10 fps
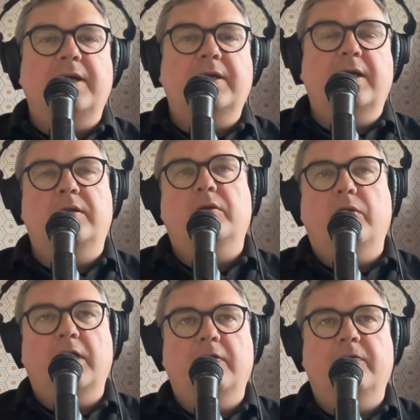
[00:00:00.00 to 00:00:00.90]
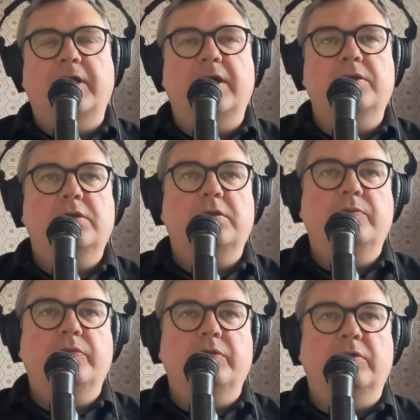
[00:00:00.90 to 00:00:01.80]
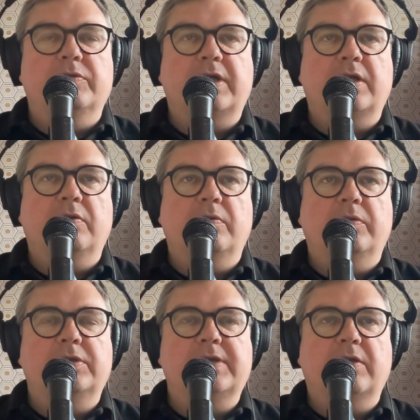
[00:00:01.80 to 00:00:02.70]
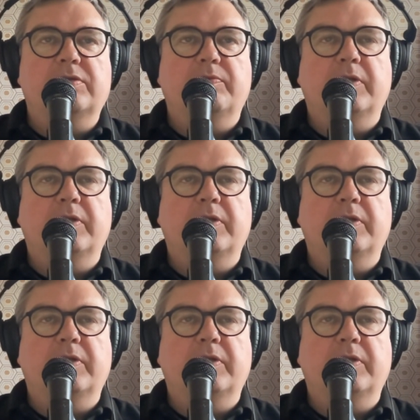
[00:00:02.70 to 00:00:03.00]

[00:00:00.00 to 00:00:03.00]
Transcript: get in the way of the day job? Was that, you said it was a big